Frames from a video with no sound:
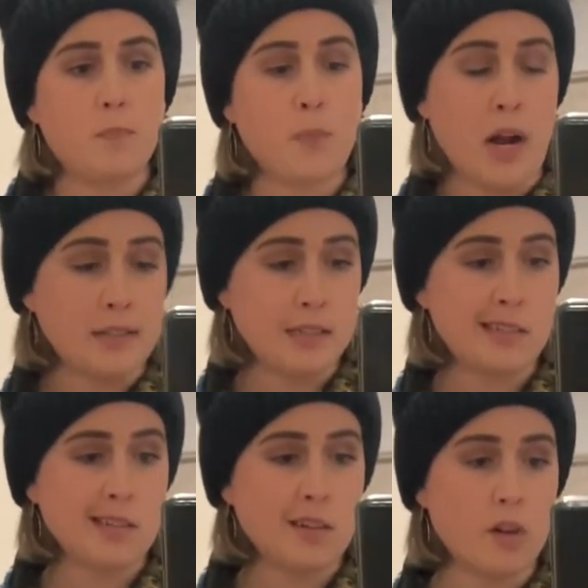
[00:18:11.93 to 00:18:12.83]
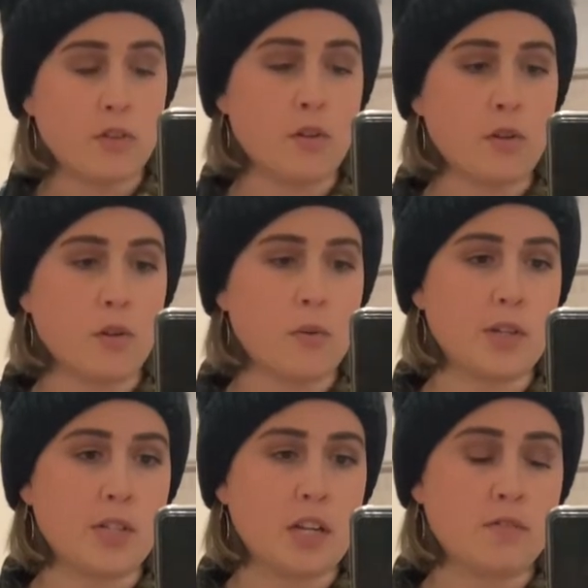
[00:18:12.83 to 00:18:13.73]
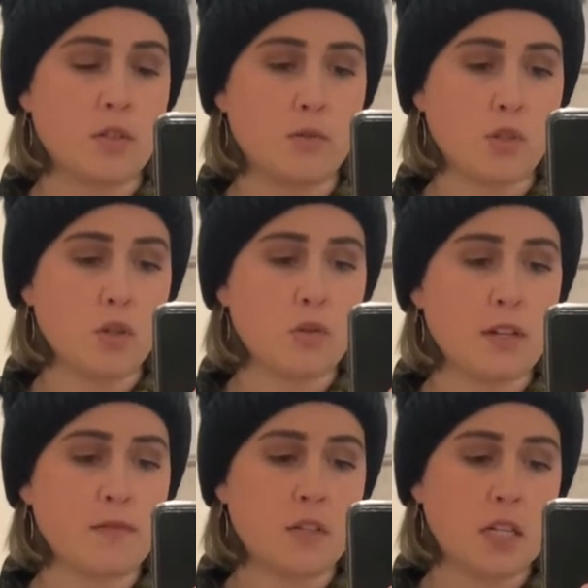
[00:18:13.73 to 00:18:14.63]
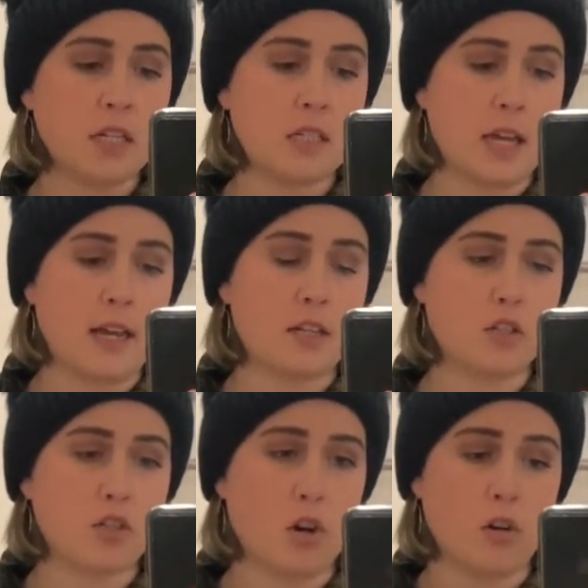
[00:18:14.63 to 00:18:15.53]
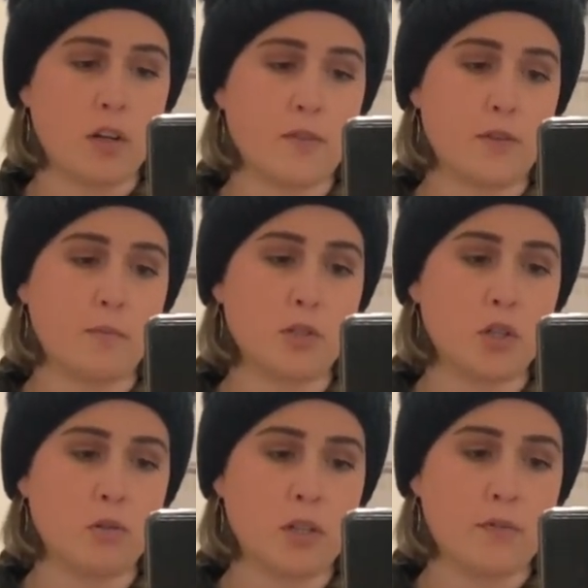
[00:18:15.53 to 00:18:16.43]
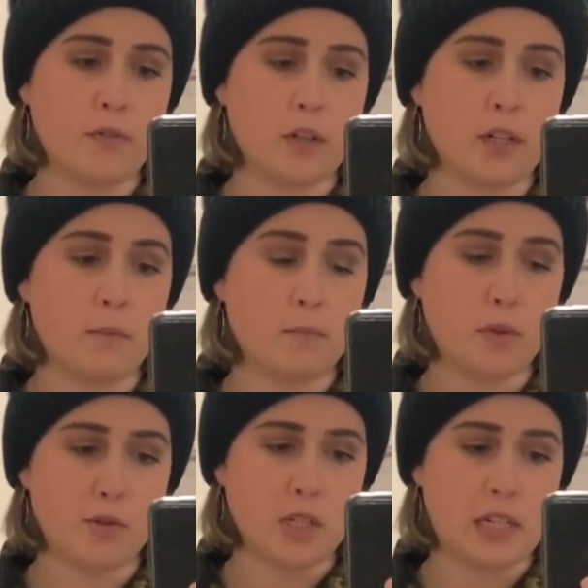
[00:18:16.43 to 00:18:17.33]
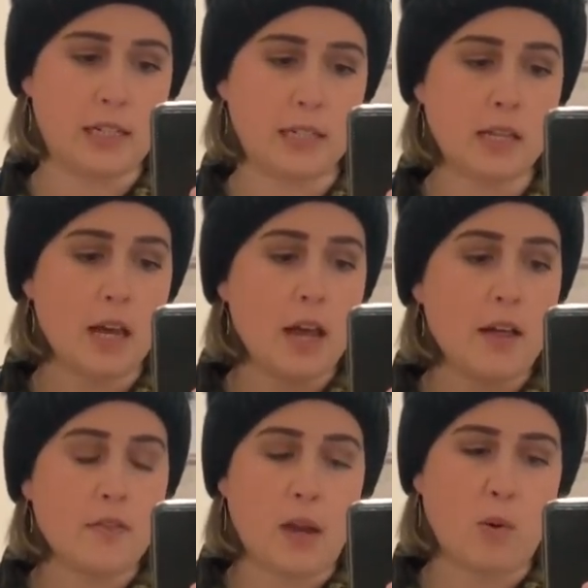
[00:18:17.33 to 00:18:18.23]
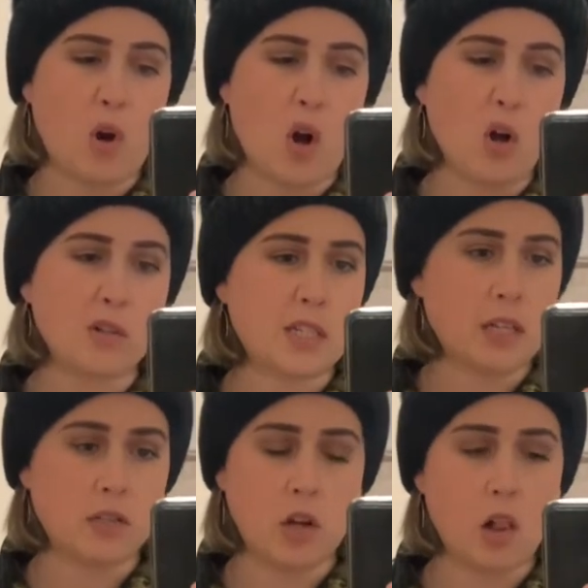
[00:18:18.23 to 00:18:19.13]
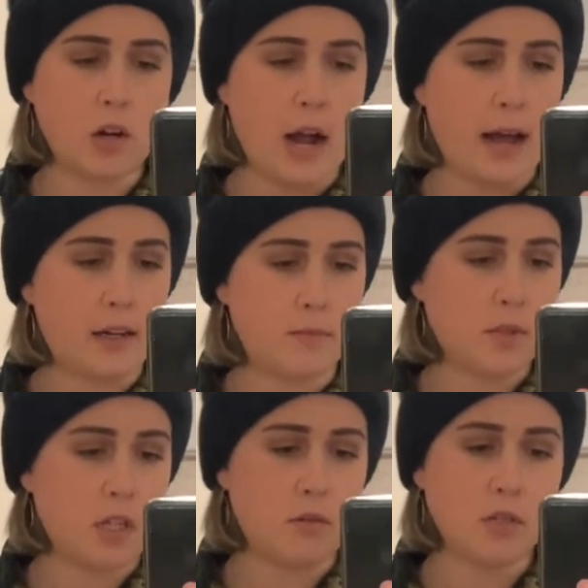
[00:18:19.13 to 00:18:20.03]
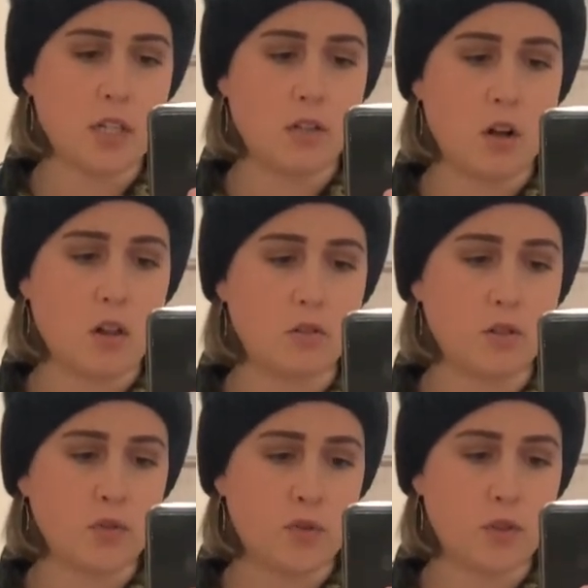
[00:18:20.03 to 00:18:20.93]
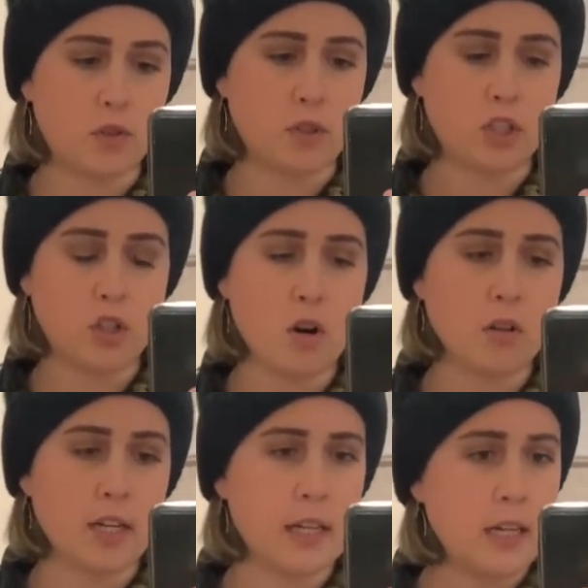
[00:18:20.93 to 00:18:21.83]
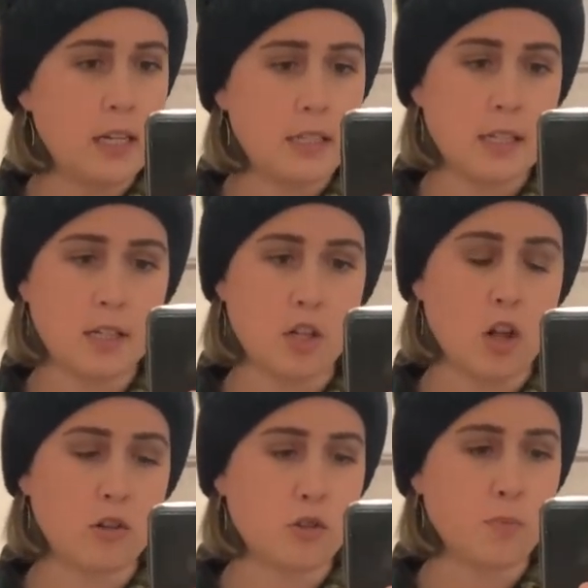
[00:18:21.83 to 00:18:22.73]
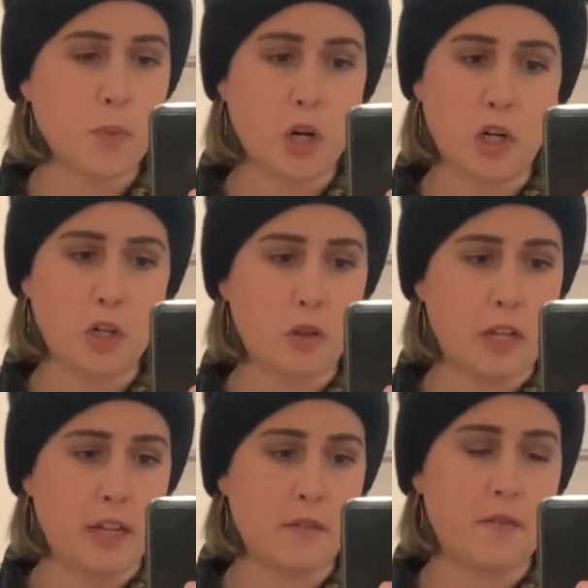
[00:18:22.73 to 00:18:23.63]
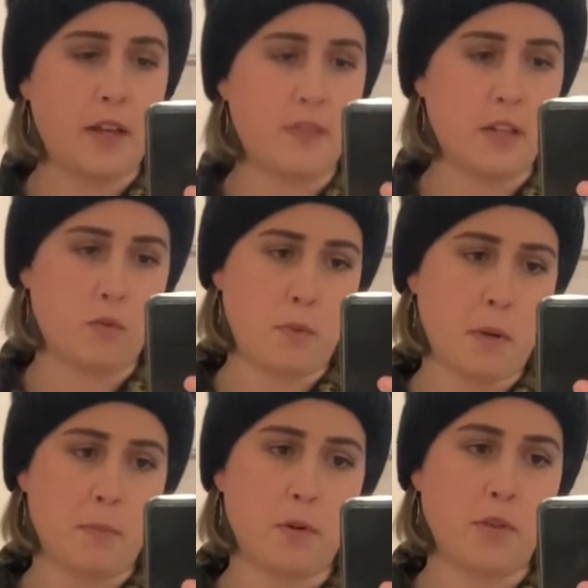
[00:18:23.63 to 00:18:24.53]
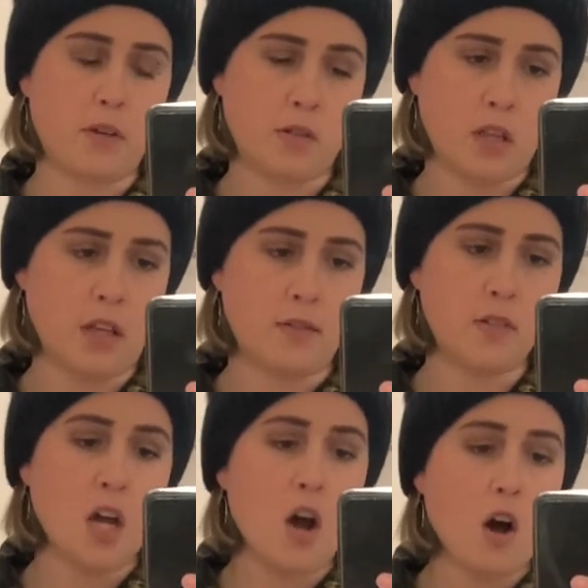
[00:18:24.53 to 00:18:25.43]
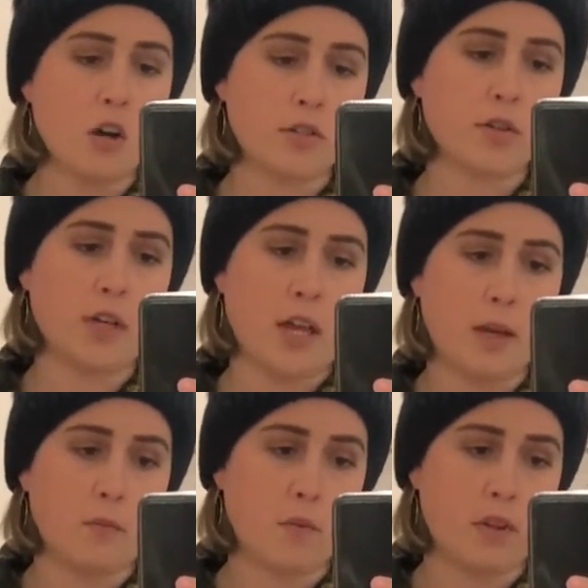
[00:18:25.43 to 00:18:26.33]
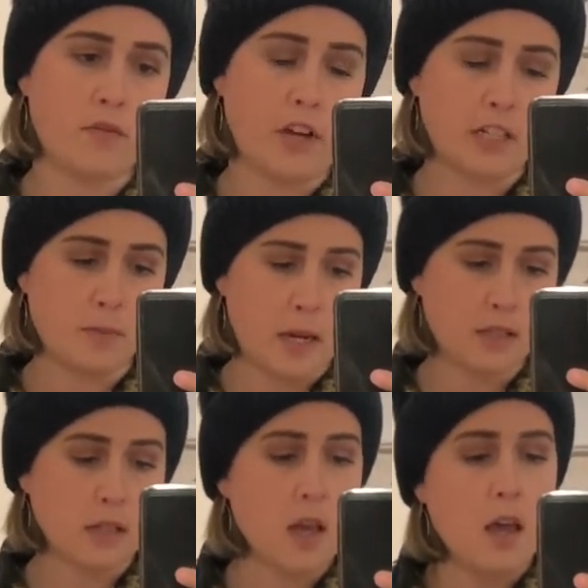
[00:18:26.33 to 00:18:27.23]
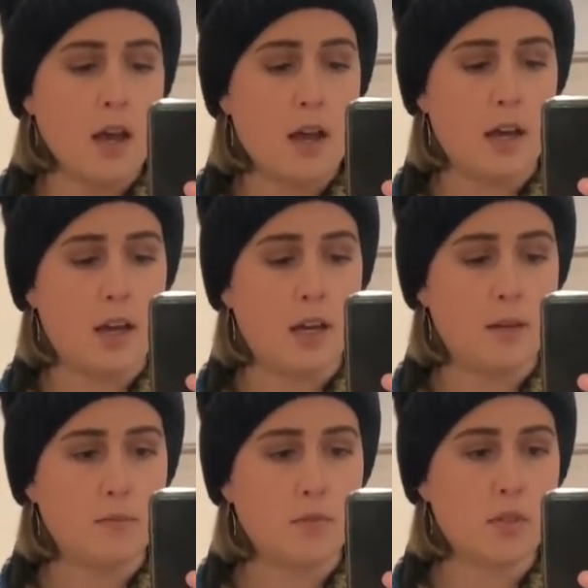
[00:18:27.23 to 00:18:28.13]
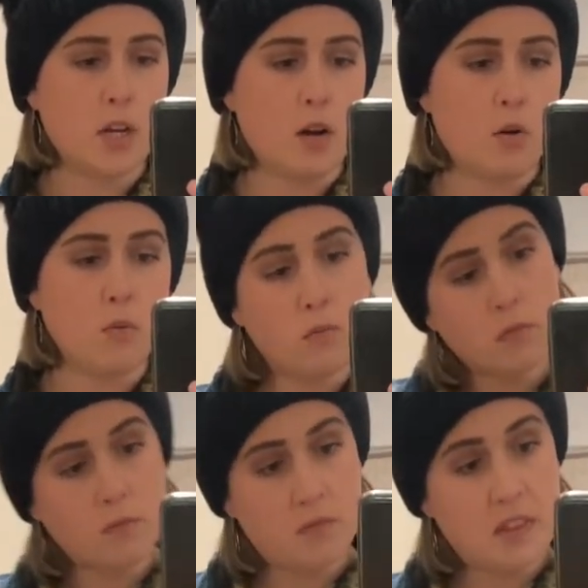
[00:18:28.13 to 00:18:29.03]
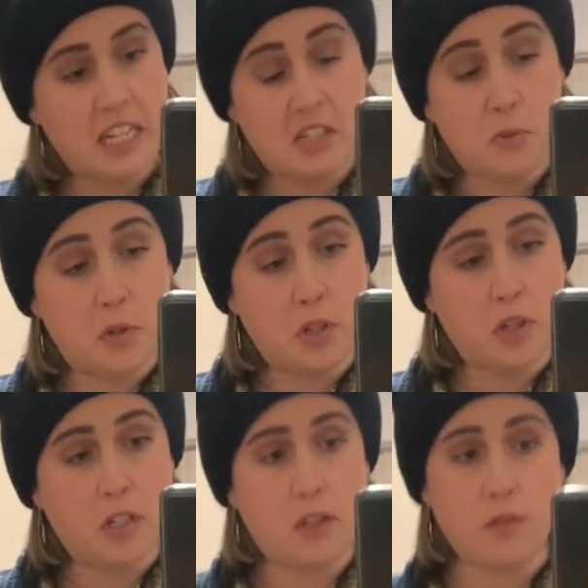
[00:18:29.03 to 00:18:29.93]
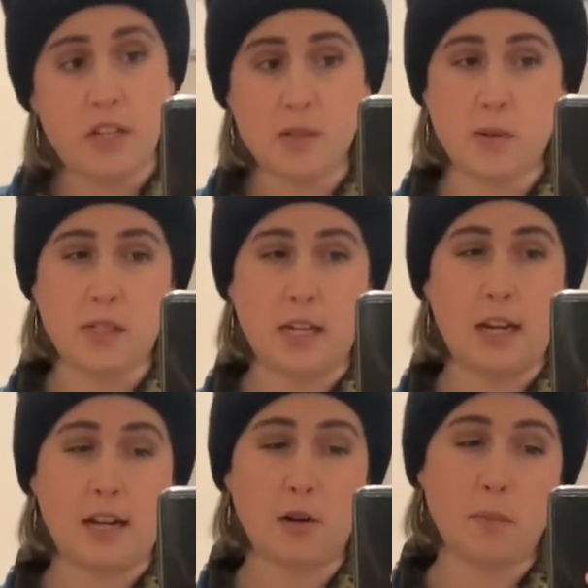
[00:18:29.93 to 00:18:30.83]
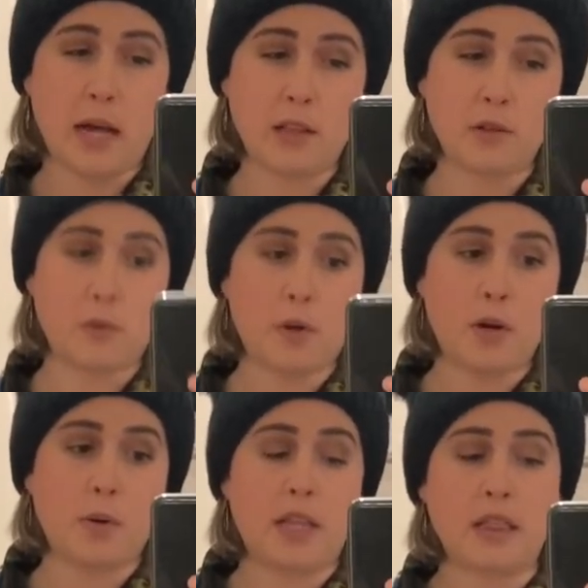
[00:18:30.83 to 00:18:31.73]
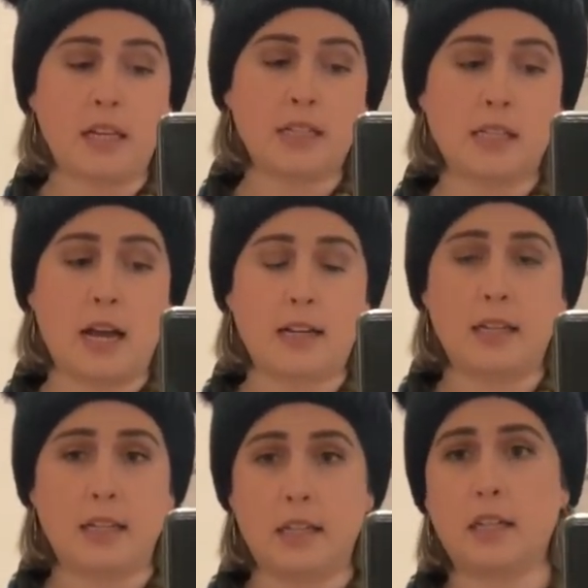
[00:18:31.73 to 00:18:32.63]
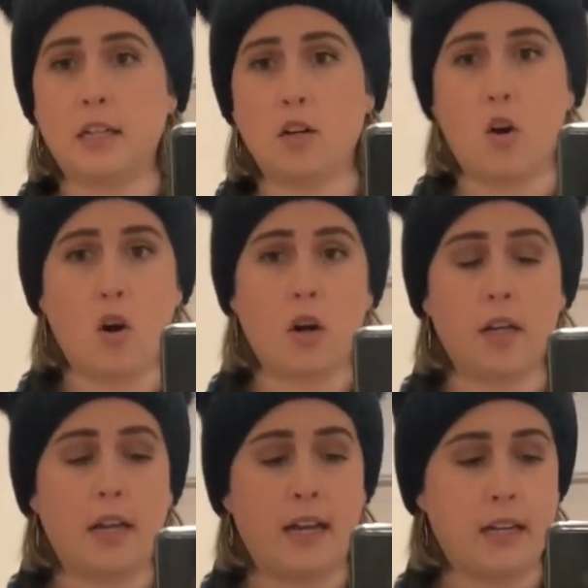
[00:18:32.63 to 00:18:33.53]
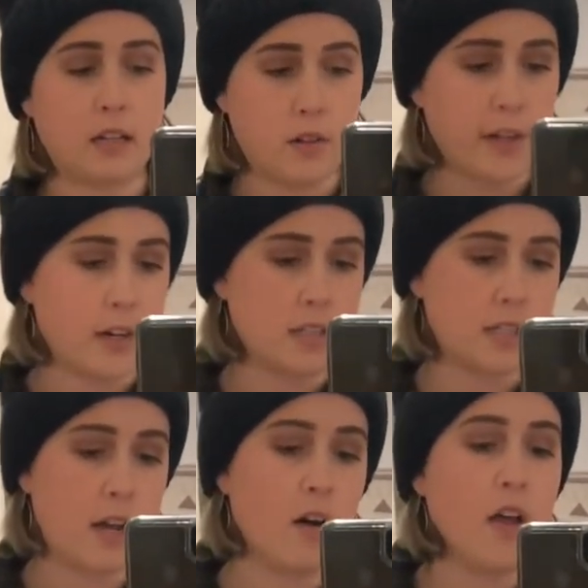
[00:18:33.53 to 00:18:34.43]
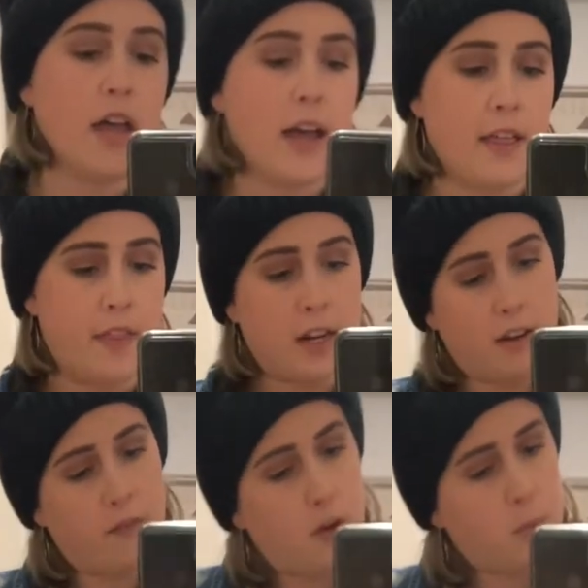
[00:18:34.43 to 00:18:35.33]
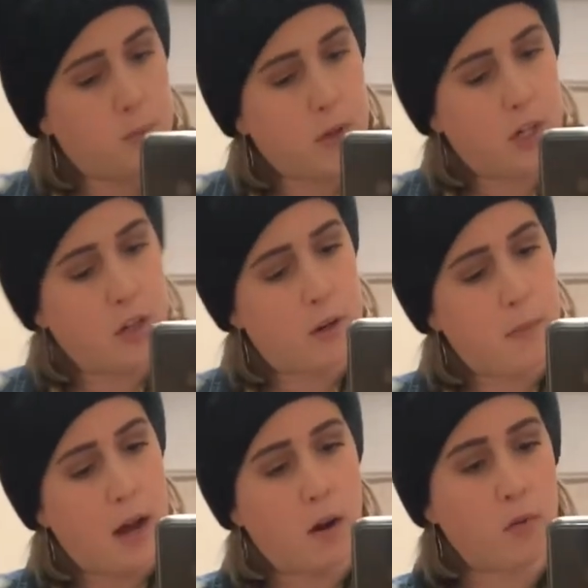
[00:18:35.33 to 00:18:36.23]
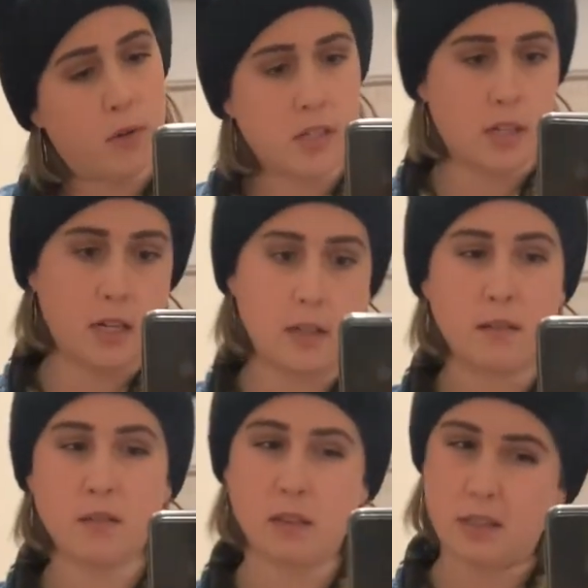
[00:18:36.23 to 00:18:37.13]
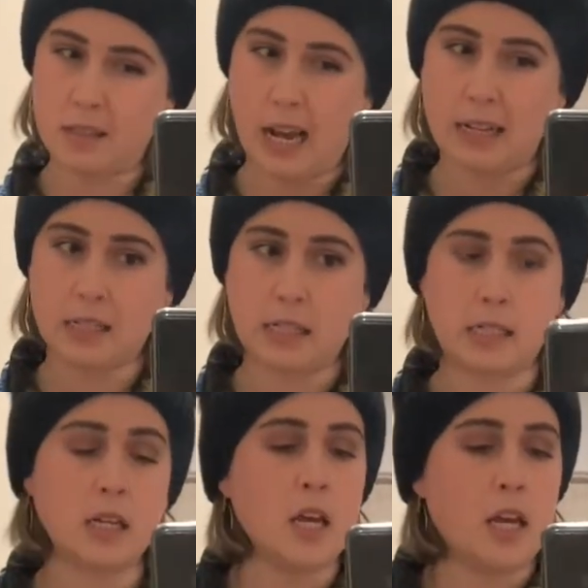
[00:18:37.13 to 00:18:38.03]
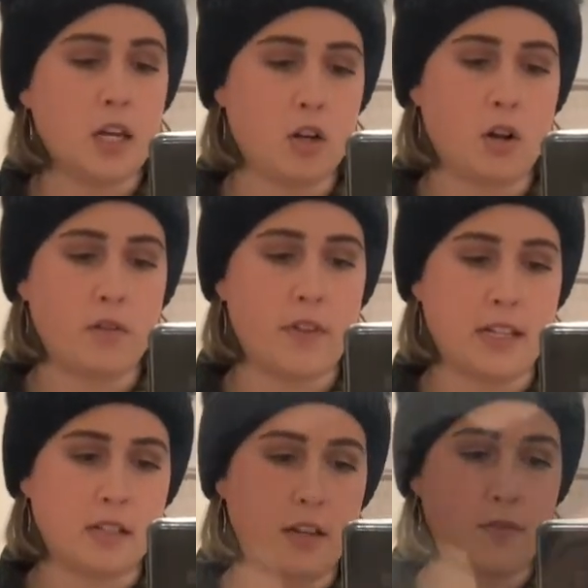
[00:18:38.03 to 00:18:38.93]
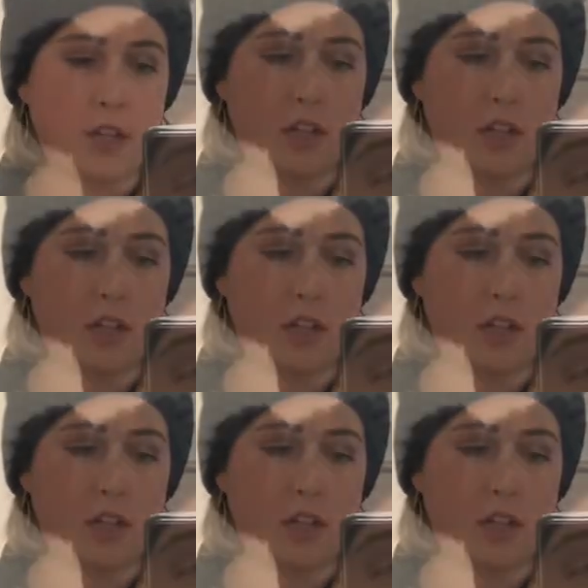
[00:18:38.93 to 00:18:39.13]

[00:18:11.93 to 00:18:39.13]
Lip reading: Prices on the LuLaRoe stuff. So 2 Live Tees and a Charlie from 2 different boutiques. They were all $10 items. So $10 for the Charlie, $10 per Live, and then remember those Lives also came with a face mask. So that's a really good deal. That's what I said. I don't buy LuLaRoe unless I can get it on a clearance sale. And then I feel pretty good about risking the sizing and all of that stuff that you're